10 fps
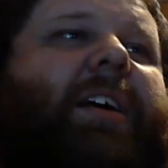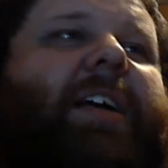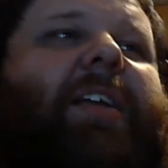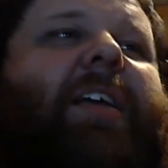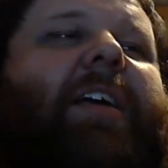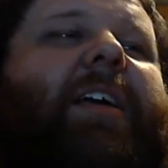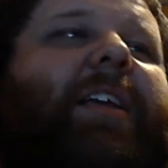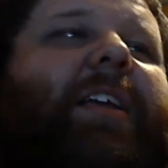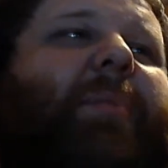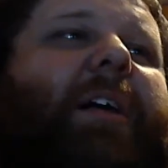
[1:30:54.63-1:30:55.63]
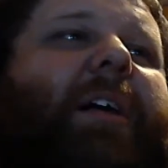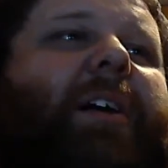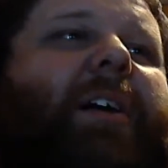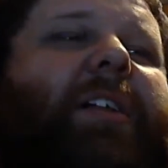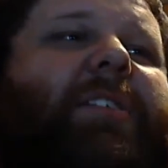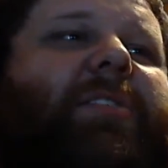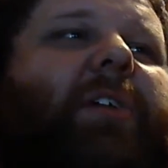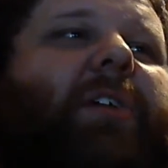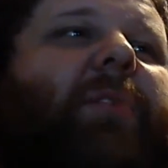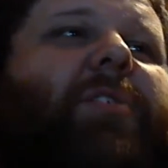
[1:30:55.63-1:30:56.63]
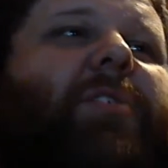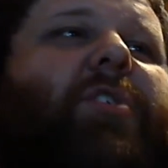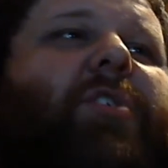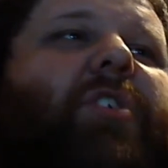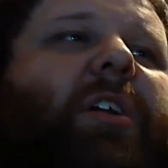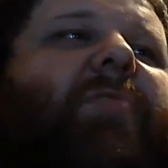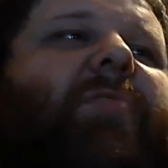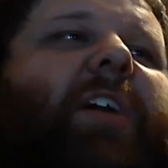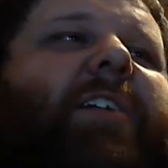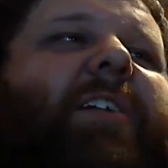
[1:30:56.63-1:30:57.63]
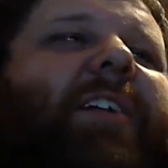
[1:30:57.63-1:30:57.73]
And he'd be like, "Oh, that's great. Why don't you shut the fuck